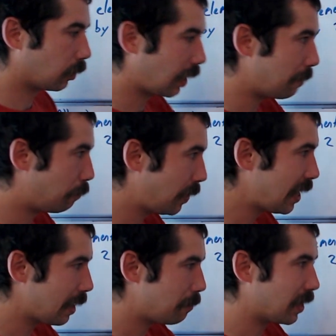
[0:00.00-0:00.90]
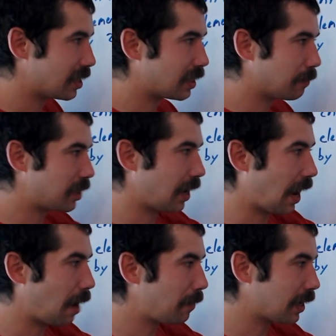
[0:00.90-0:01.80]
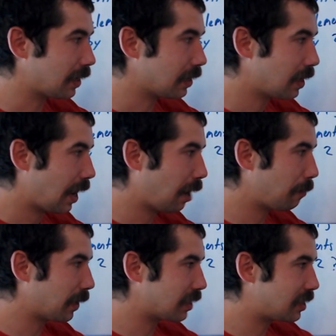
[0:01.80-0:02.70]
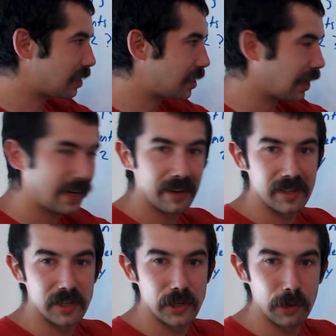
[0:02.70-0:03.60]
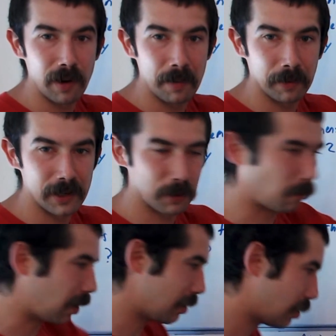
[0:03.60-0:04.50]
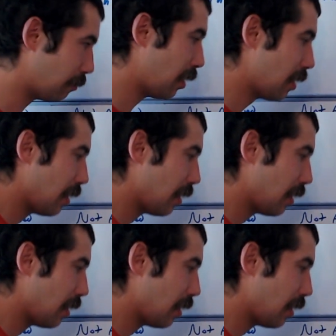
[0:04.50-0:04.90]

we'll let B be a subset. How many, how big is this set here? It's two n plus one. So